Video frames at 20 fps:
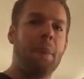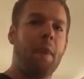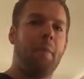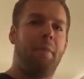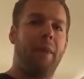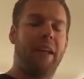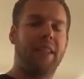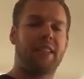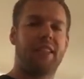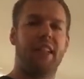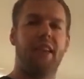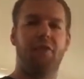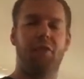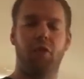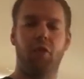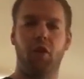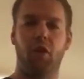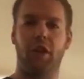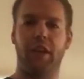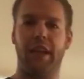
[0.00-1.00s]
Basically, if we're
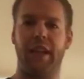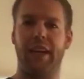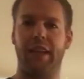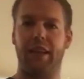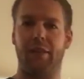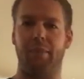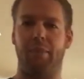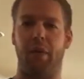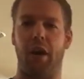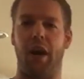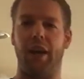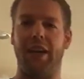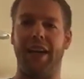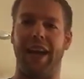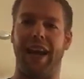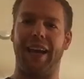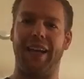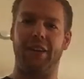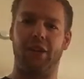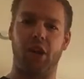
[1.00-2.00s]
looking at the body
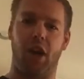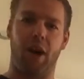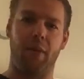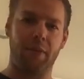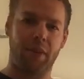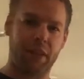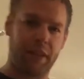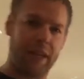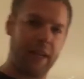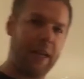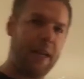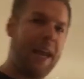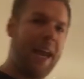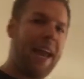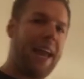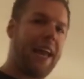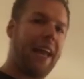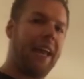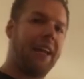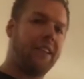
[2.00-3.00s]
anatomically,
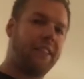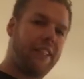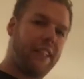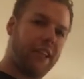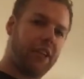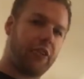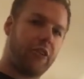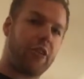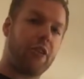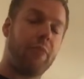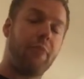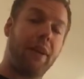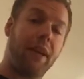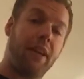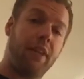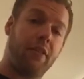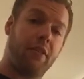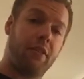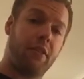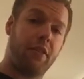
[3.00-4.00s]
anterior
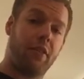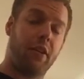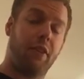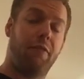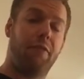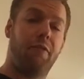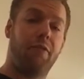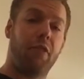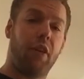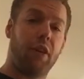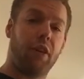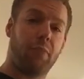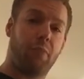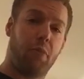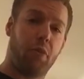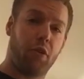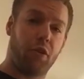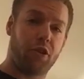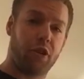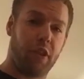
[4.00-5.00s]
means the front
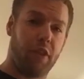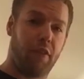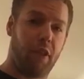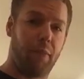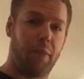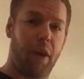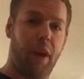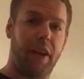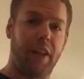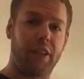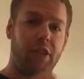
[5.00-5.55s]
portion of our body.